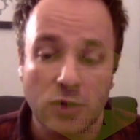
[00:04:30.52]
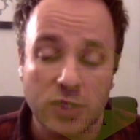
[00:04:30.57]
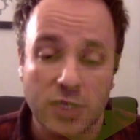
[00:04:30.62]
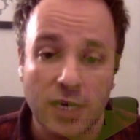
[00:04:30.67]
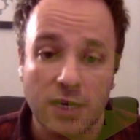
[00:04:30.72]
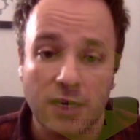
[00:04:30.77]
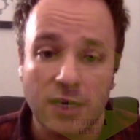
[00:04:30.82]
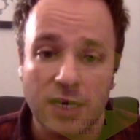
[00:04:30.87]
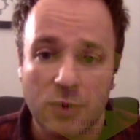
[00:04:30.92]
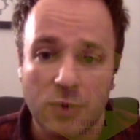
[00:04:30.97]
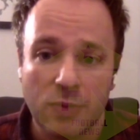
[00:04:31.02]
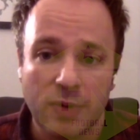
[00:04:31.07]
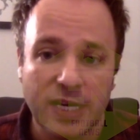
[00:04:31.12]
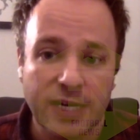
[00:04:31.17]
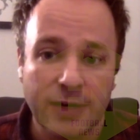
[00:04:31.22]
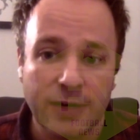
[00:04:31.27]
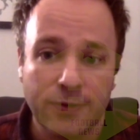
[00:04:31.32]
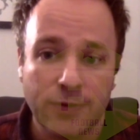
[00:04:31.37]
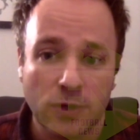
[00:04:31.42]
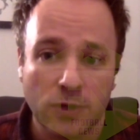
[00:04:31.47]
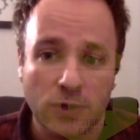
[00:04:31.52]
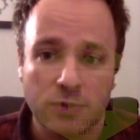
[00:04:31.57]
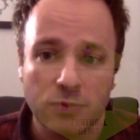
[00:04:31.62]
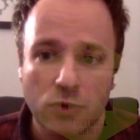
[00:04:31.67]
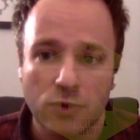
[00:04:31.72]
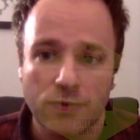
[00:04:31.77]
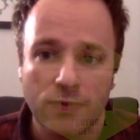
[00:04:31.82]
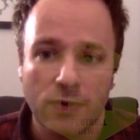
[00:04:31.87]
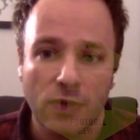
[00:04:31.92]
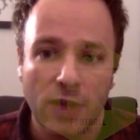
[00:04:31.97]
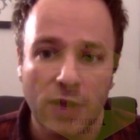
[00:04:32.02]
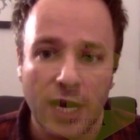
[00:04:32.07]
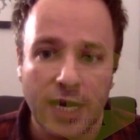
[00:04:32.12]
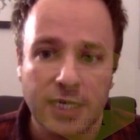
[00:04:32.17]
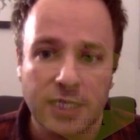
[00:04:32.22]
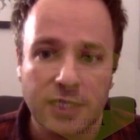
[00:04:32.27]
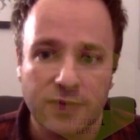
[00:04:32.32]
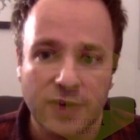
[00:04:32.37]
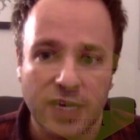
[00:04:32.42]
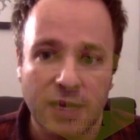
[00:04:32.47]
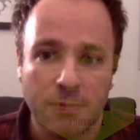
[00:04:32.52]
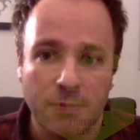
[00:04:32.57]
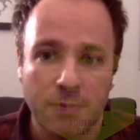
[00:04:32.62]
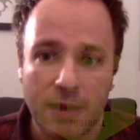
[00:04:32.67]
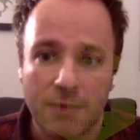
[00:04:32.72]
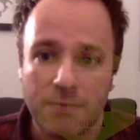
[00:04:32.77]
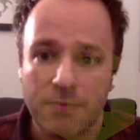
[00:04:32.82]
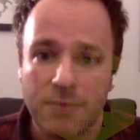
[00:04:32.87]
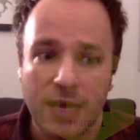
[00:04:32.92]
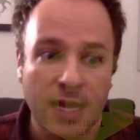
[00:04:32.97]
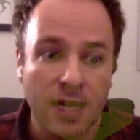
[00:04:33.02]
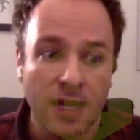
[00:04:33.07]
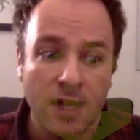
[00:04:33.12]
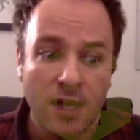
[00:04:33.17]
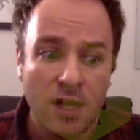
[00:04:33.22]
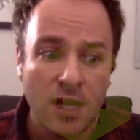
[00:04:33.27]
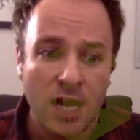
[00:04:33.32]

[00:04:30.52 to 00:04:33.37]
certainly be difficult to move on the likes of a Kimpembe,